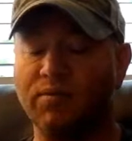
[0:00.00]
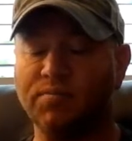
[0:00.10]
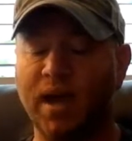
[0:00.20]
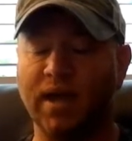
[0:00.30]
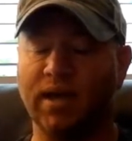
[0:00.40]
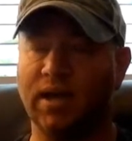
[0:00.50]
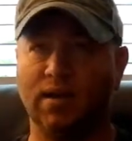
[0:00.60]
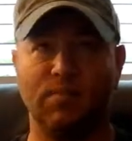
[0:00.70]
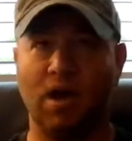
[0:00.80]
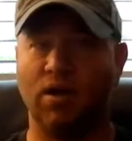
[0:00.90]
and I was
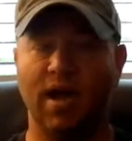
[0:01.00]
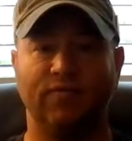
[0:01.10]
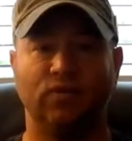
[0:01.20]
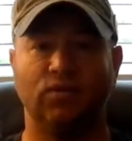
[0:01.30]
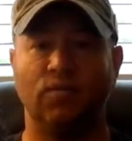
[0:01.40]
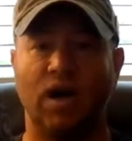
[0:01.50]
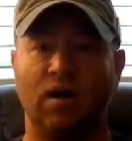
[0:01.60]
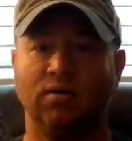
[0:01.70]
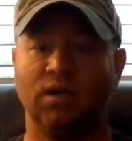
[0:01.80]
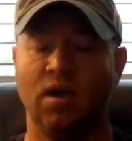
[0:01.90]
back in
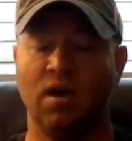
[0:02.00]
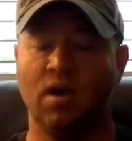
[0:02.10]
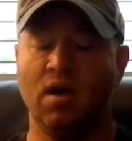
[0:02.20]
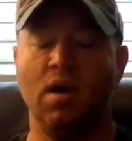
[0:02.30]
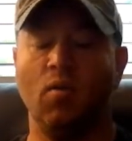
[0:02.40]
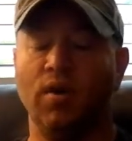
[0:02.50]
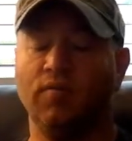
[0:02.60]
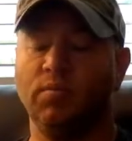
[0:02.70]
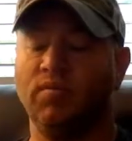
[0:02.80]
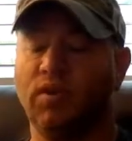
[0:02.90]
1.5-2 miles
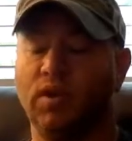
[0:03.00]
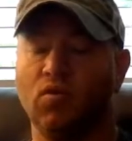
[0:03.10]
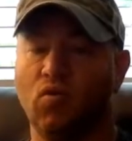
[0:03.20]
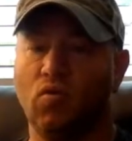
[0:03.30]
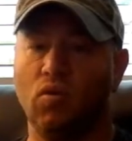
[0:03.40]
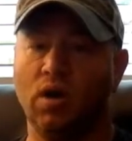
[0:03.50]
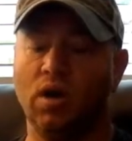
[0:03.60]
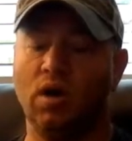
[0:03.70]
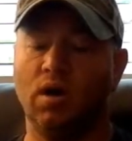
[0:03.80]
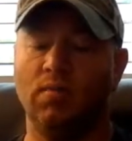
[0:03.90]
away from the
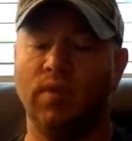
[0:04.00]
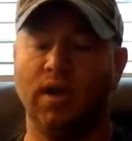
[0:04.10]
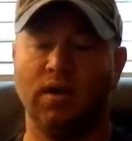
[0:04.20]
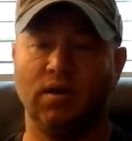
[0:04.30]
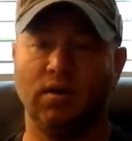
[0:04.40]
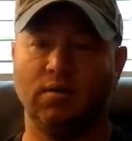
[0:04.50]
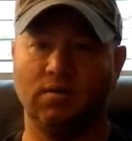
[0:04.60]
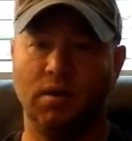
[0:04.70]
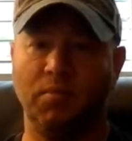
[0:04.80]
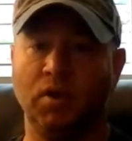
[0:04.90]
vehicle,
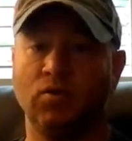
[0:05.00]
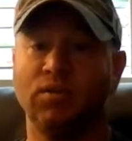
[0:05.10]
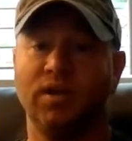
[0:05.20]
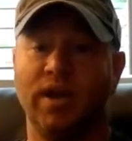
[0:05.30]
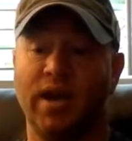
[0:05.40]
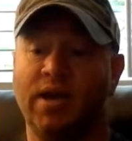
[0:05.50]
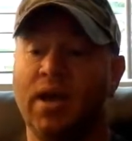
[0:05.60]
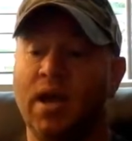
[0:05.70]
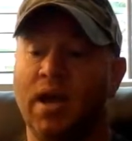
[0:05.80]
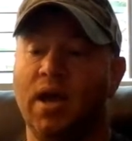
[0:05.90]
making a mineral
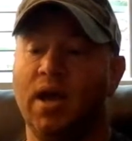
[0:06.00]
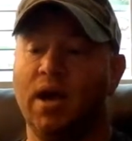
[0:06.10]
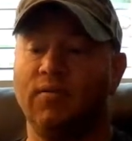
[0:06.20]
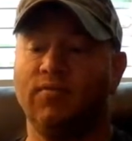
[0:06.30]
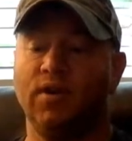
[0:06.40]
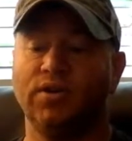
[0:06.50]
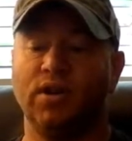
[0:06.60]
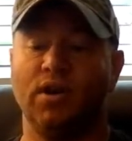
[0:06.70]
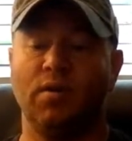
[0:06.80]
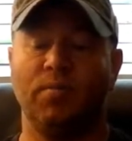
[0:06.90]
site,
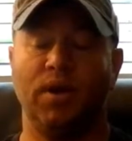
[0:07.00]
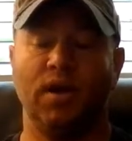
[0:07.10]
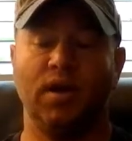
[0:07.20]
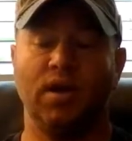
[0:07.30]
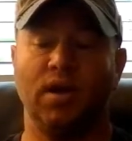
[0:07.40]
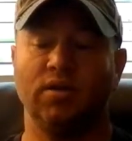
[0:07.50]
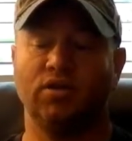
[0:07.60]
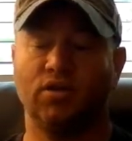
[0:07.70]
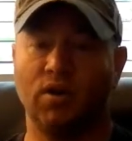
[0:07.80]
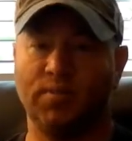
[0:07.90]
freshing up
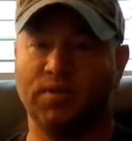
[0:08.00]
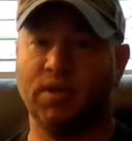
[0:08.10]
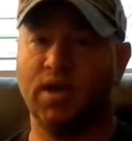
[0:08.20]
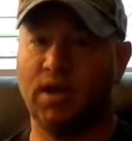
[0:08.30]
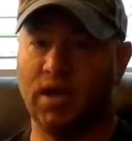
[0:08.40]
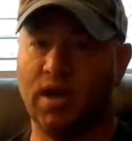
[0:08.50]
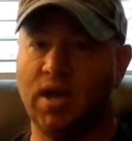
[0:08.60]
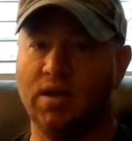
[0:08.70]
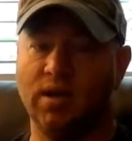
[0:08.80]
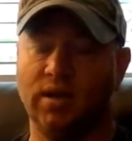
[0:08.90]
a scrape
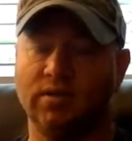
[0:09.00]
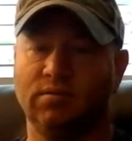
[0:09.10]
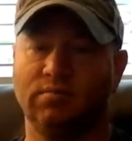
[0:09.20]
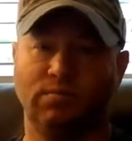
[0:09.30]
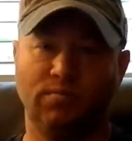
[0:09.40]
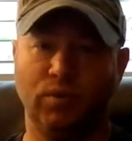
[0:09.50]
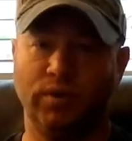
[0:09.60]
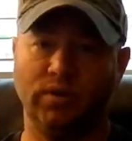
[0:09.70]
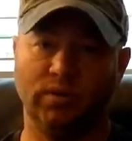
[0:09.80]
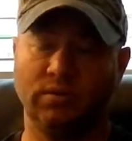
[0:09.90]
site, and
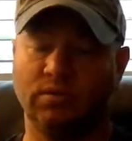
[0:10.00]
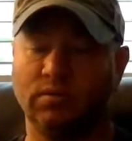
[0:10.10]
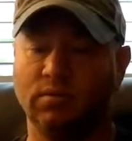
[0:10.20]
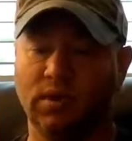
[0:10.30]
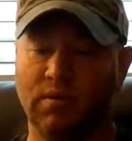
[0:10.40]
putting